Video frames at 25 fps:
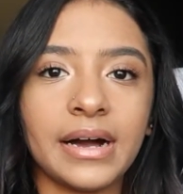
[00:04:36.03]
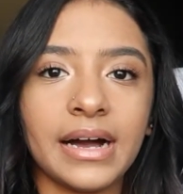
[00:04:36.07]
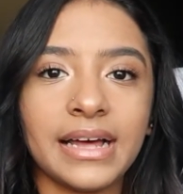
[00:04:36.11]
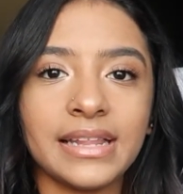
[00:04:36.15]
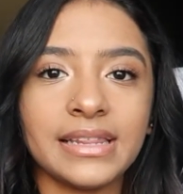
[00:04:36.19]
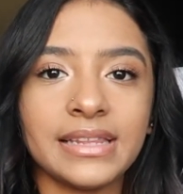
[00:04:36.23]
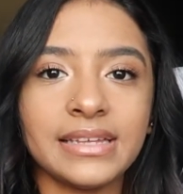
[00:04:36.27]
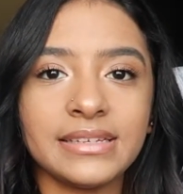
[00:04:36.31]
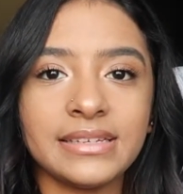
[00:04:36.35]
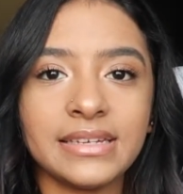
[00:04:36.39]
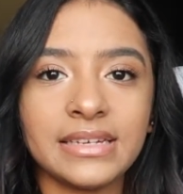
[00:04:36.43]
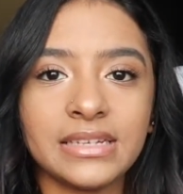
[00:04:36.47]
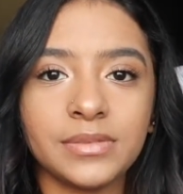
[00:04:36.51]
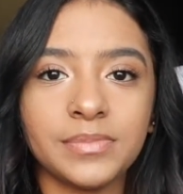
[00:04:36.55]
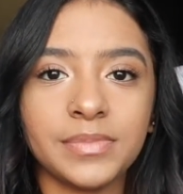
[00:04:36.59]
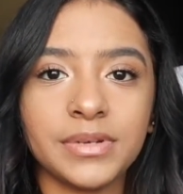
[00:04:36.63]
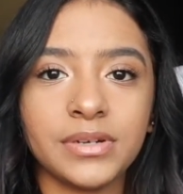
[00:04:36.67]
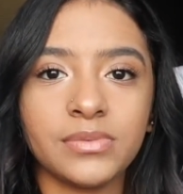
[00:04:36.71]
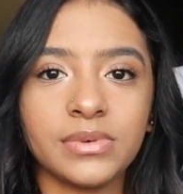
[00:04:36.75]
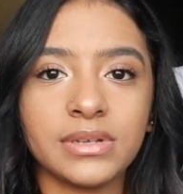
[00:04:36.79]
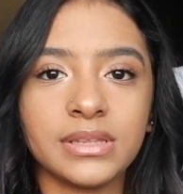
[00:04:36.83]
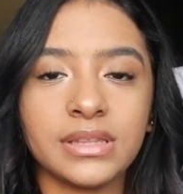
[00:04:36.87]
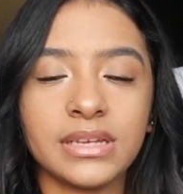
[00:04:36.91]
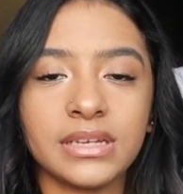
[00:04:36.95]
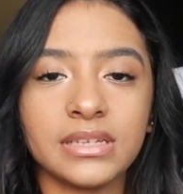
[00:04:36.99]
This has been
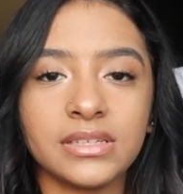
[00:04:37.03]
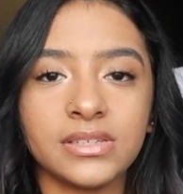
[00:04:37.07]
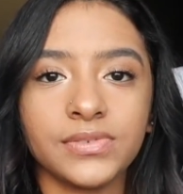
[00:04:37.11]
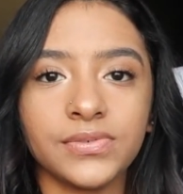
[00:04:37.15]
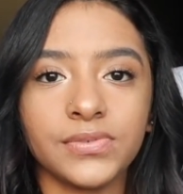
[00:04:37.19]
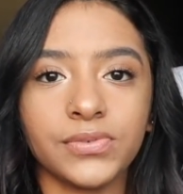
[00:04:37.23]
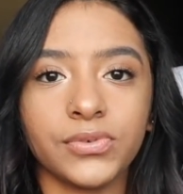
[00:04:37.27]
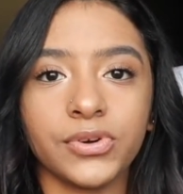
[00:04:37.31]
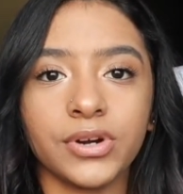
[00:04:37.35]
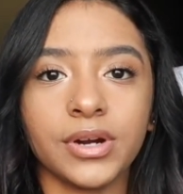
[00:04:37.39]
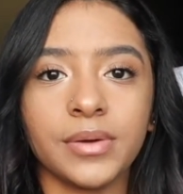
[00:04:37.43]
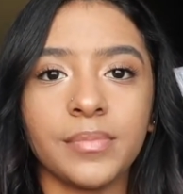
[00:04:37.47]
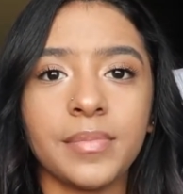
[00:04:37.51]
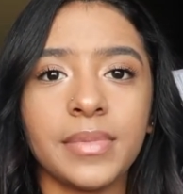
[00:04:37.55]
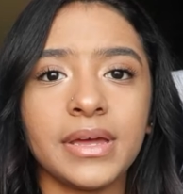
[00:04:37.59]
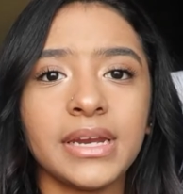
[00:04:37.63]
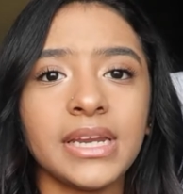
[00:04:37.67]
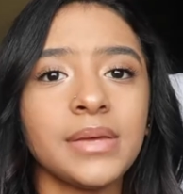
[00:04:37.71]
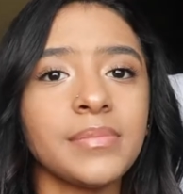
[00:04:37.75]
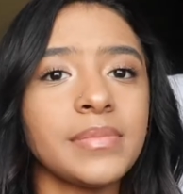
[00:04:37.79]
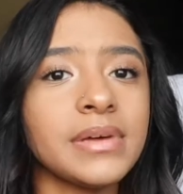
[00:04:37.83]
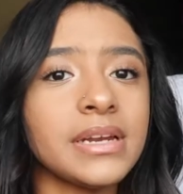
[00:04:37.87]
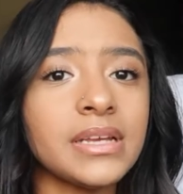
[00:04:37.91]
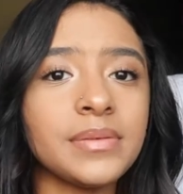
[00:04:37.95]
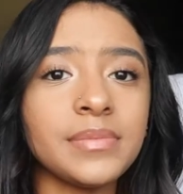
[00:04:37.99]
with us for
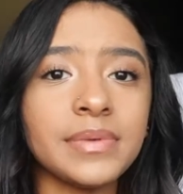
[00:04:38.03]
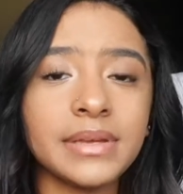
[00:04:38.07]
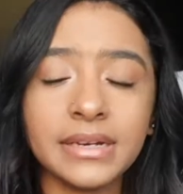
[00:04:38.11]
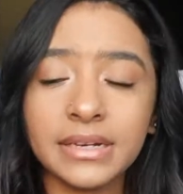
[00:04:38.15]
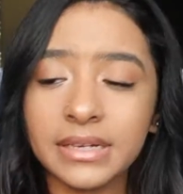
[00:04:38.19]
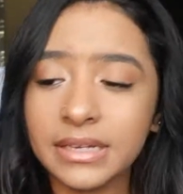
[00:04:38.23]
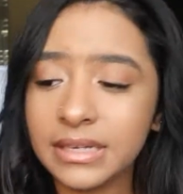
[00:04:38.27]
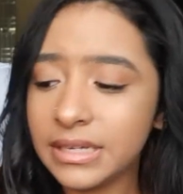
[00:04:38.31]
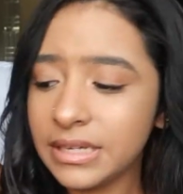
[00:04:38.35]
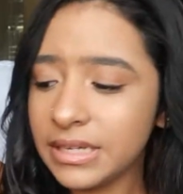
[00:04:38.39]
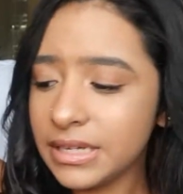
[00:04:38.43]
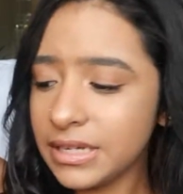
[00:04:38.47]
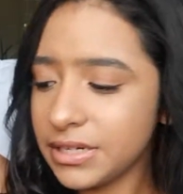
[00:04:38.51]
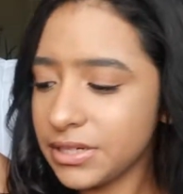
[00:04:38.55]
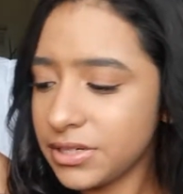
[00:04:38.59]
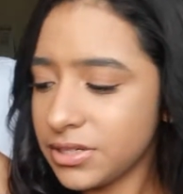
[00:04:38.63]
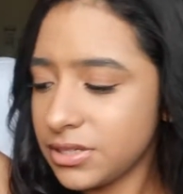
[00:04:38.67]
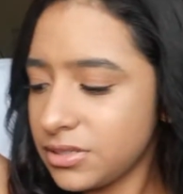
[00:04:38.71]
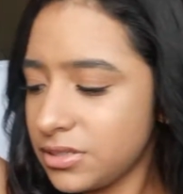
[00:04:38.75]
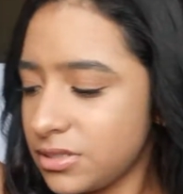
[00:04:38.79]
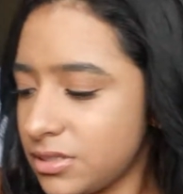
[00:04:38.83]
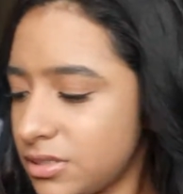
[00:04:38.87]
many years.